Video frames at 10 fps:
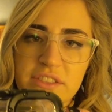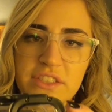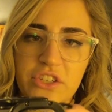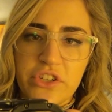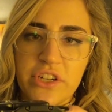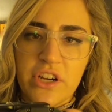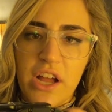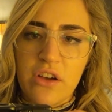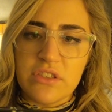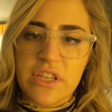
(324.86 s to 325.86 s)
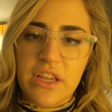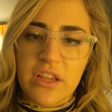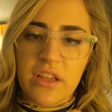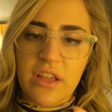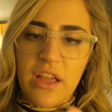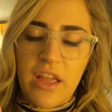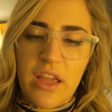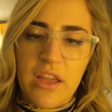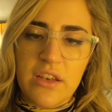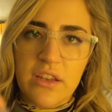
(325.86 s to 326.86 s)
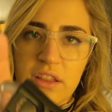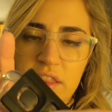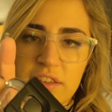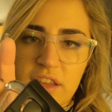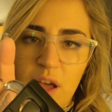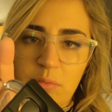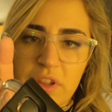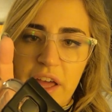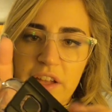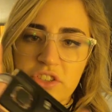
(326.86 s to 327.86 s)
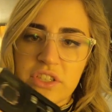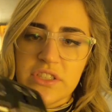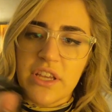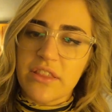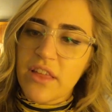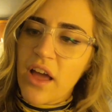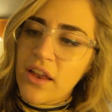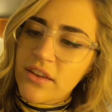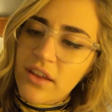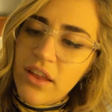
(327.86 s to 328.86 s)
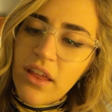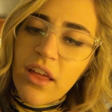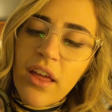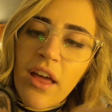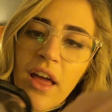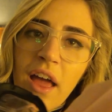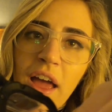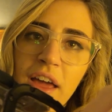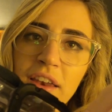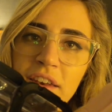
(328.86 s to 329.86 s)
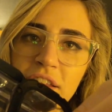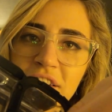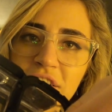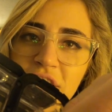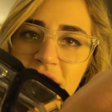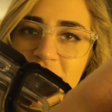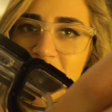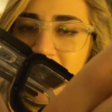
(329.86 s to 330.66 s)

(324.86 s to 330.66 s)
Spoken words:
exterior housing and the top latch is like that. And look at